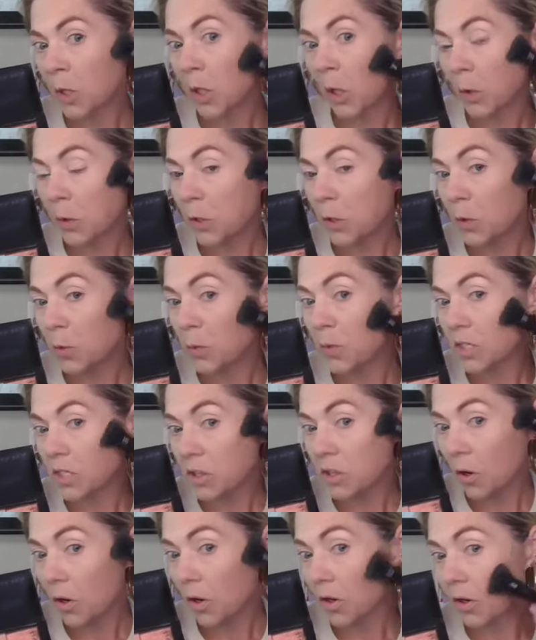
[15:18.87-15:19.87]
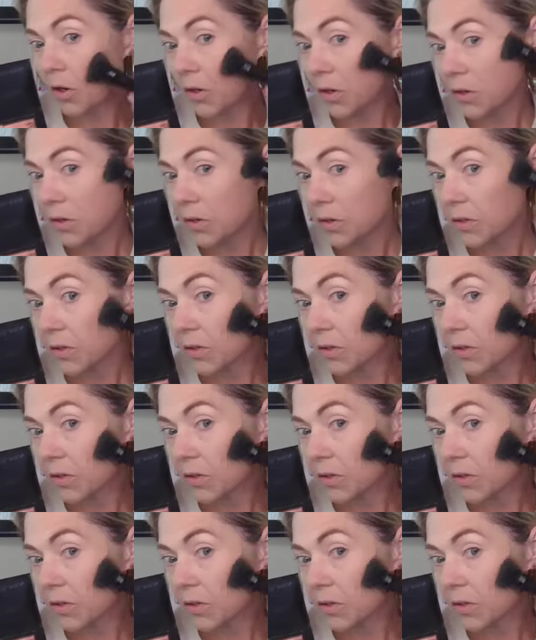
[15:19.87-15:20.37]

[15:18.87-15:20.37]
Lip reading: Cocoa is darker.